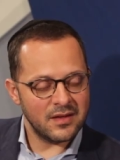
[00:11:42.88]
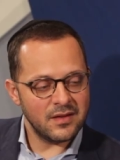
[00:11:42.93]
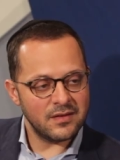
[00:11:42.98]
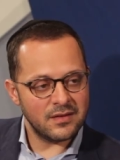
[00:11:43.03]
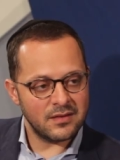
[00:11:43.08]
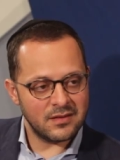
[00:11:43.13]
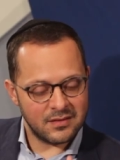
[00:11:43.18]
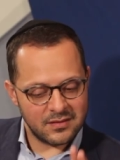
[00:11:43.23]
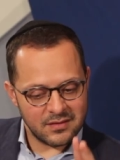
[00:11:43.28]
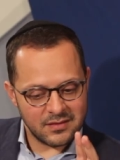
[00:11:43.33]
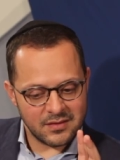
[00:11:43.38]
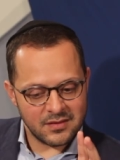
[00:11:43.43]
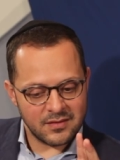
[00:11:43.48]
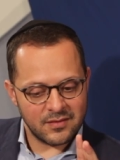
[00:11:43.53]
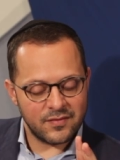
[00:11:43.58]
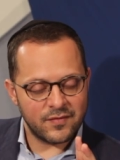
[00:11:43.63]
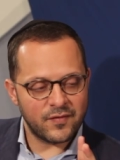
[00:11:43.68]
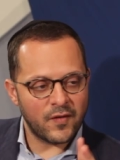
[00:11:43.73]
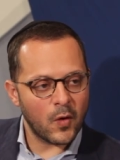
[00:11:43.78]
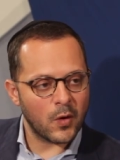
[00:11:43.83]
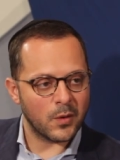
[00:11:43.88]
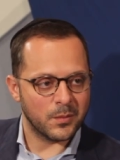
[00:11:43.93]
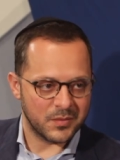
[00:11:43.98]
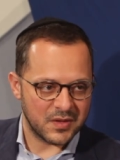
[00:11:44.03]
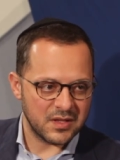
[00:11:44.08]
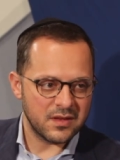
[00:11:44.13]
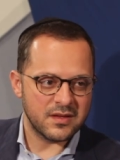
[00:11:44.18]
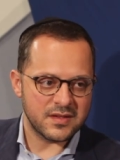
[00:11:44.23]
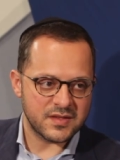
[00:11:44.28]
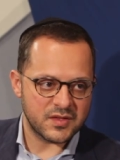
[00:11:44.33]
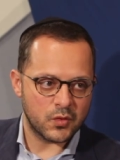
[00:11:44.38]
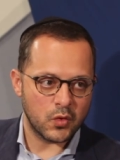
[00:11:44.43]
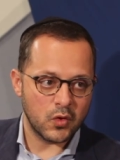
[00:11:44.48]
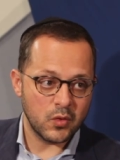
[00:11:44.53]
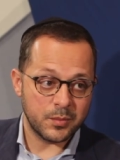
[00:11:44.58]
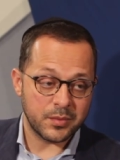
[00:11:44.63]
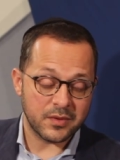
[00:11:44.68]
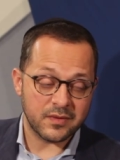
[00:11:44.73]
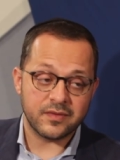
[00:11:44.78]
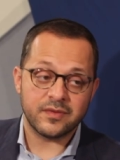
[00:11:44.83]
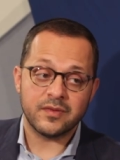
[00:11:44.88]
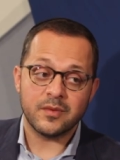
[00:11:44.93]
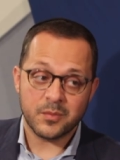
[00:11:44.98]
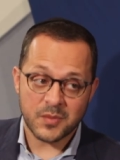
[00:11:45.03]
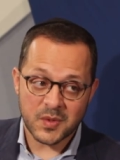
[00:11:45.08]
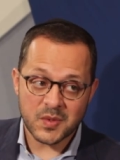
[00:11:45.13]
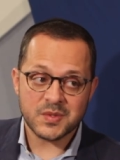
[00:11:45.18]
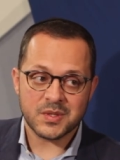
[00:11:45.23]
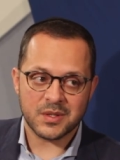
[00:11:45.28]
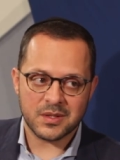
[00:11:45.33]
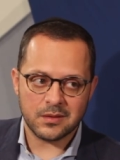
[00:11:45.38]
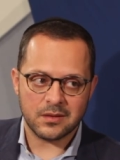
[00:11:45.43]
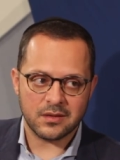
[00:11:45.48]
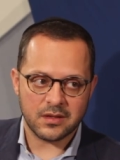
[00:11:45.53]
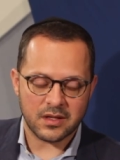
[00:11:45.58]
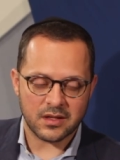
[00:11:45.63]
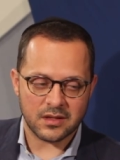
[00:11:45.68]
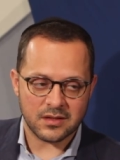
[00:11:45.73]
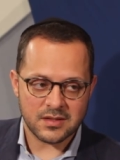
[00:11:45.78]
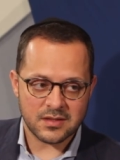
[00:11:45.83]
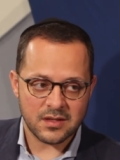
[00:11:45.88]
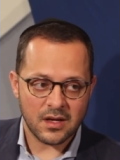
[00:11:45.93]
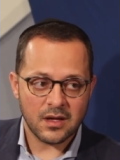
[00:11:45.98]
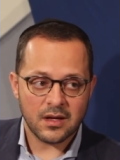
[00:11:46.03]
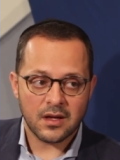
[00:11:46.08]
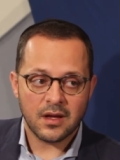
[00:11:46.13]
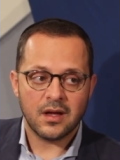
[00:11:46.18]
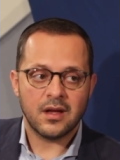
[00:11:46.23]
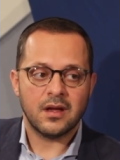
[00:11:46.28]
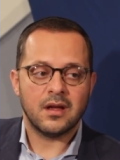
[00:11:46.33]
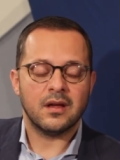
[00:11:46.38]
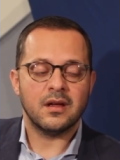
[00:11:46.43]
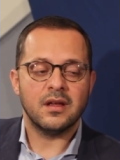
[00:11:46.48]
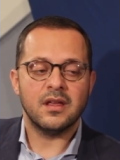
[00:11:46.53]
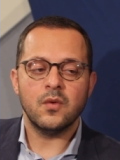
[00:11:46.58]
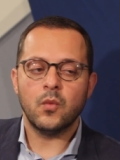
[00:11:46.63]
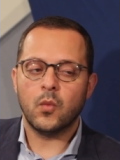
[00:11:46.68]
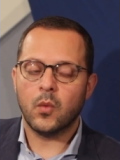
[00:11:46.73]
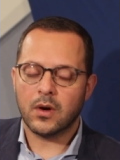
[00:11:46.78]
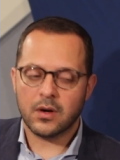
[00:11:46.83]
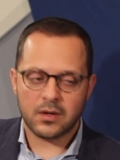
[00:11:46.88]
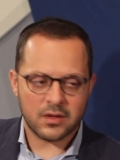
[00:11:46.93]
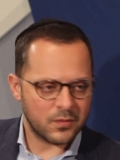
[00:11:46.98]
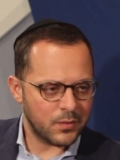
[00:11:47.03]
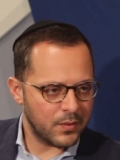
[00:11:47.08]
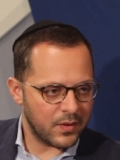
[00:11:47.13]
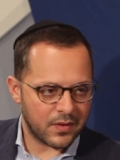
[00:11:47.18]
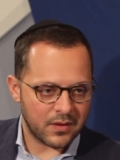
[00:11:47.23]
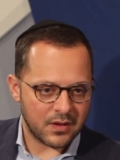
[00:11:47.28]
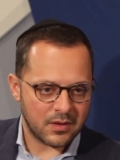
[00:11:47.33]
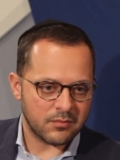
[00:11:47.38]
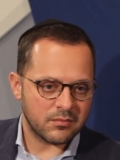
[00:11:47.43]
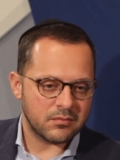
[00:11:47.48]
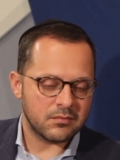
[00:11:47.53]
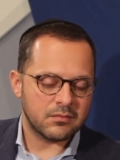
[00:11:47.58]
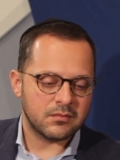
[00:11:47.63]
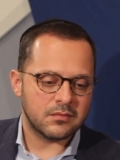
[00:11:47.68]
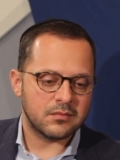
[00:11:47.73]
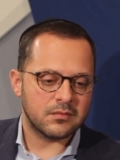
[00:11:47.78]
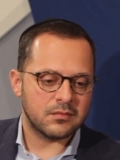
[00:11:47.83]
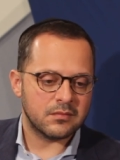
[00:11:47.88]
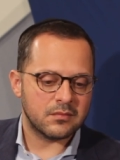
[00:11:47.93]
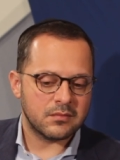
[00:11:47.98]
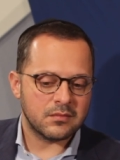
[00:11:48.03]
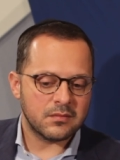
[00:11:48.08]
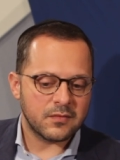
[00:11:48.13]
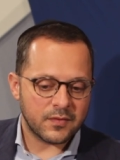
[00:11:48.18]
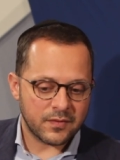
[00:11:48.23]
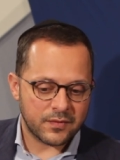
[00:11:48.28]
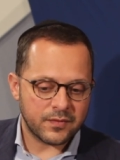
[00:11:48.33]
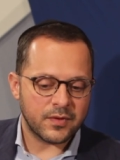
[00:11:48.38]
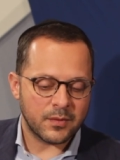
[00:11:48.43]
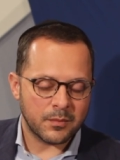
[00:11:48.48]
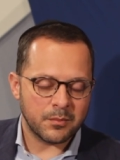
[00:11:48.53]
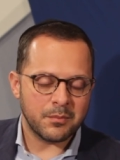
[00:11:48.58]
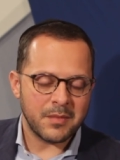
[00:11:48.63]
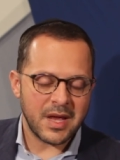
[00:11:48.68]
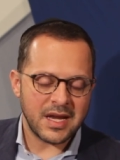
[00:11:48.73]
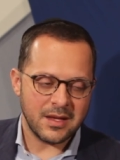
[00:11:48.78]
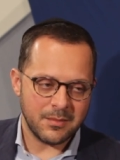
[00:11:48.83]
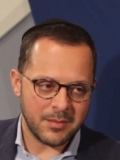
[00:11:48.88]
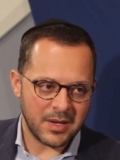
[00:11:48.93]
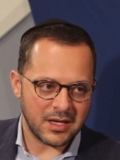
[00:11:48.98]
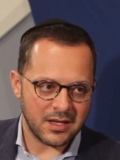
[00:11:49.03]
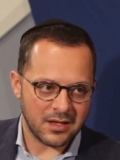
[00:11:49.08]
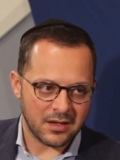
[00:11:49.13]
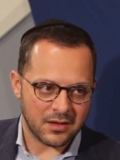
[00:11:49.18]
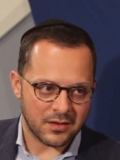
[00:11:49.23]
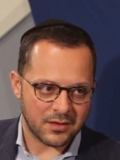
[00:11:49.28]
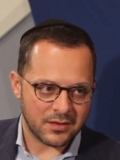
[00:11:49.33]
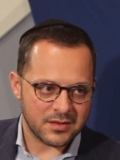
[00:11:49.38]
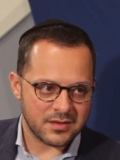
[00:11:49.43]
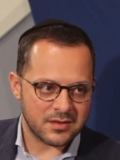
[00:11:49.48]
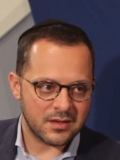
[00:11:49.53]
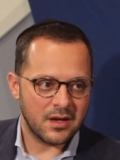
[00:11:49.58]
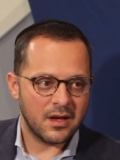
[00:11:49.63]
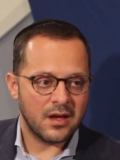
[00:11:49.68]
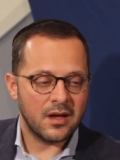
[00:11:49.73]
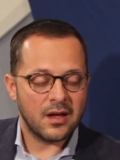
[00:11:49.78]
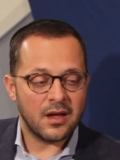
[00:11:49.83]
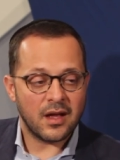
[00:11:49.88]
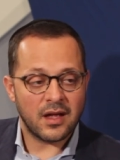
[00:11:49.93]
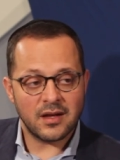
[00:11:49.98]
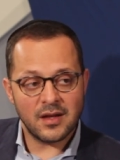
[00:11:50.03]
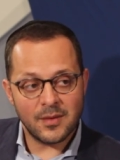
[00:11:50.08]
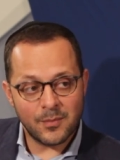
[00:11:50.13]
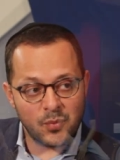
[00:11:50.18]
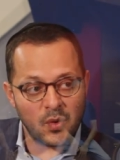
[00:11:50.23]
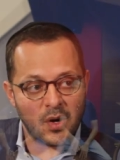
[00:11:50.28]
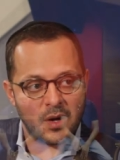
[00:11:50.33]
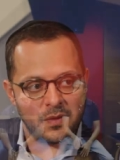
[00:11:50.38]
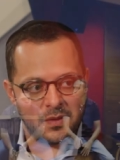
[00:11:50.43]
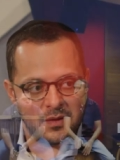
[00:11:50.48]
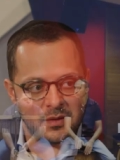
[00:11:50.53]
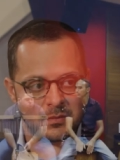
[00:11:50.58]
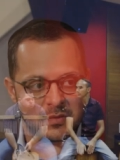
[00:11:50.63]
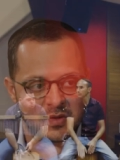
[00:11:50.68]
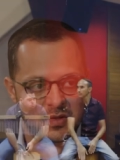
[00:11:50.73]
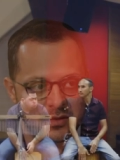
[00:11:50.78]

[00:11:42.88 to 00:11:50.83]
he formed this group of musical kids. He worked with them for many, many years, and he brought them